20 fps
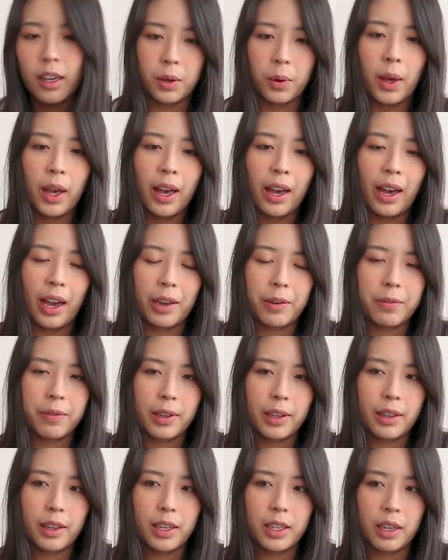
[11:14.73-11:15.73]
So I
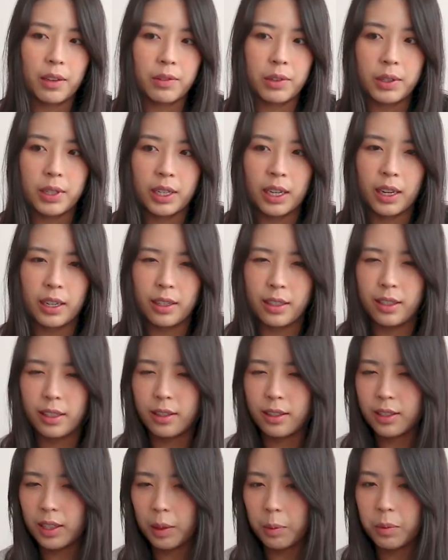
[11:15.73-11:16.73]
feel like if you kind of did
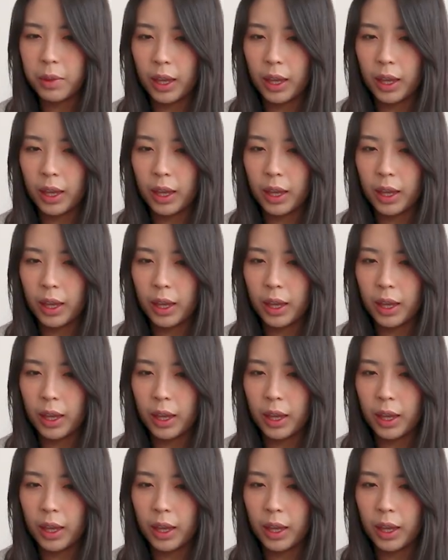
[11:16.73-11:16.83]
the same